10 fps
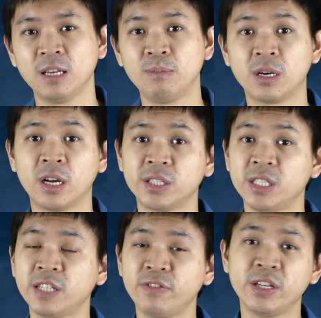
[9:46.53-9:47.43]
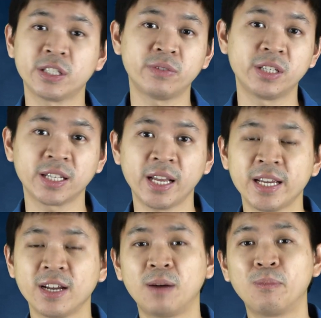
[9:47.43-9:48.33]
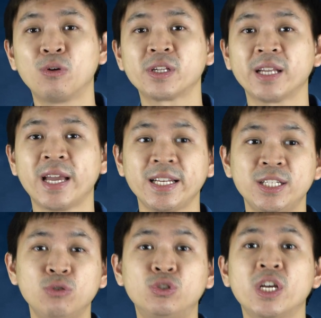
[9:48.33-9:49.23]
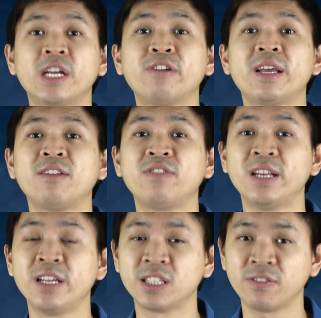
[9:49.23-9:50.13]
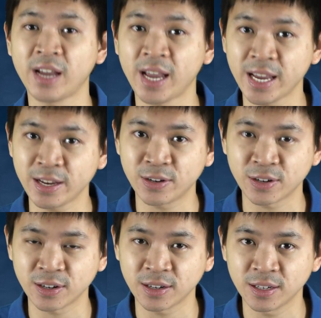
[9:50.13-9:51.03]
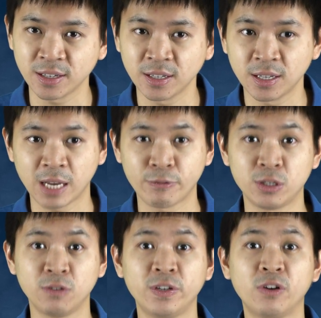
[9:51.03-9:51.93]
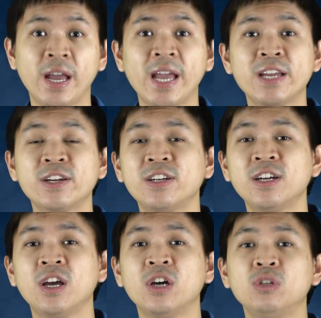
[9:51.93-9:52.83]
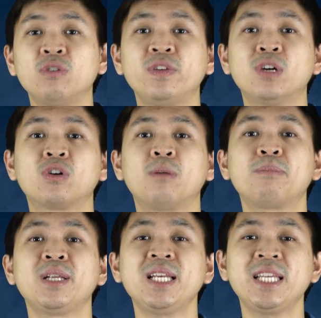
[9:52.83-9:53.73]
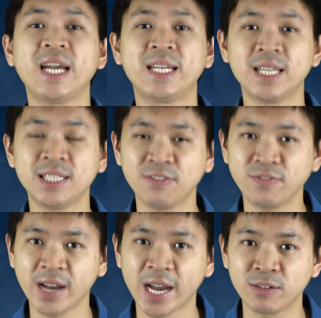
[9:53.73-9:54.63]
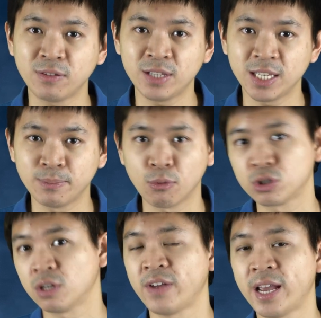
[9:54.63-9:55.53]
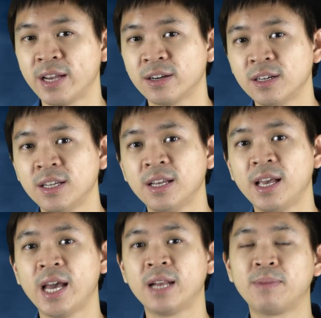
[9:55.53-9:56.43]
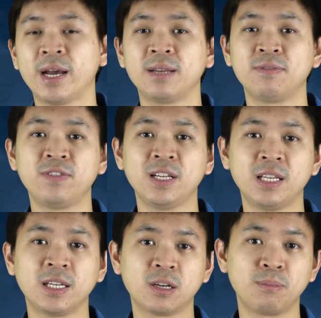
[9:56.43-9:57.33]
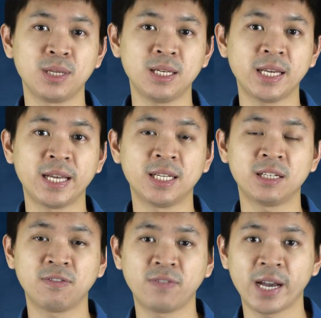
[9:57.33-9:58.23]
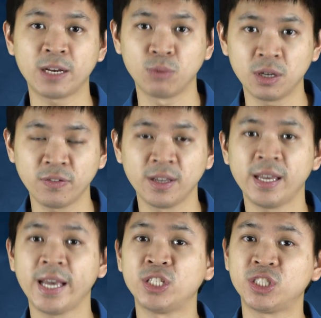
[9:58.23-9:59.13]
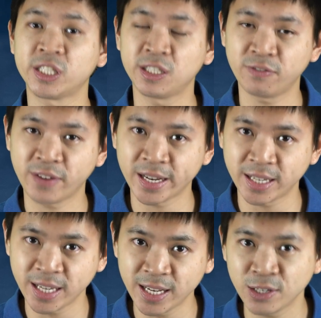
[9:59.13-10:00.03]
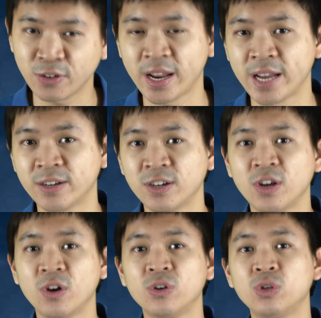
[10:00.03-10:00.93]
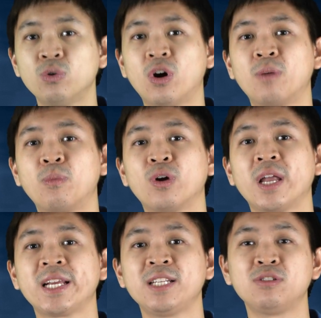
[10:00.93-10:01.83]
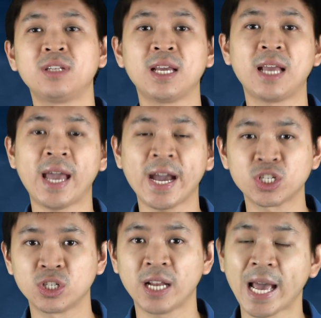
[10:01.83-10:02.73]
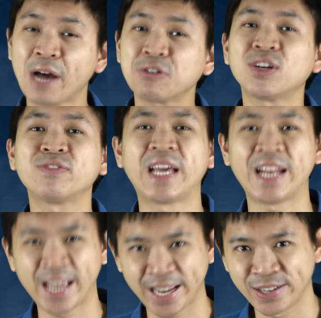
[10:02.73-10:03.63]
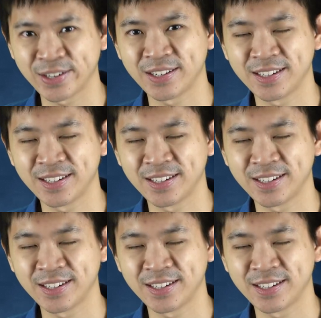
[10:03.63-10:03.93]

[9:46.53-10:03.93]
Because these feelings of dislike are most likely to generate feelings of anger. And when you feel anger, you feel completely identified with the emotion of anger. And by feeling completely identified with and justified in your anger, you are more likely to take action out of that anger.